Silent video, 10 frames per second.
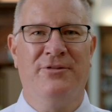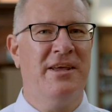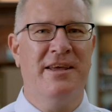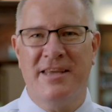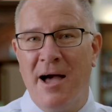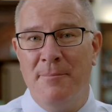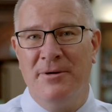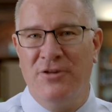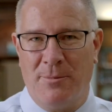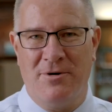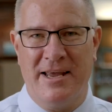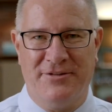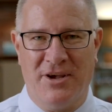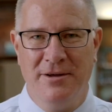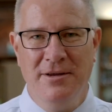The incumbent
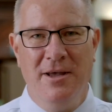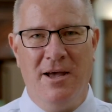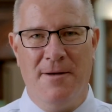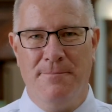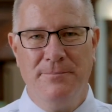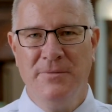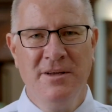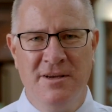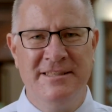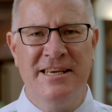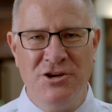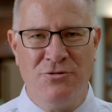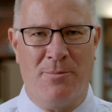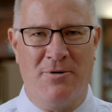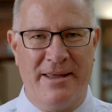operator continued to
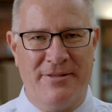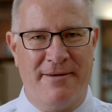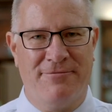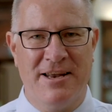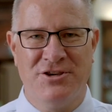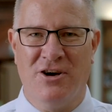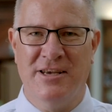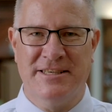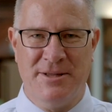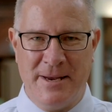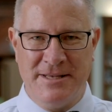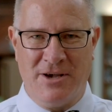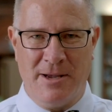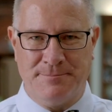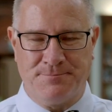operate that franchise in the
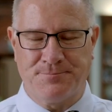meantime.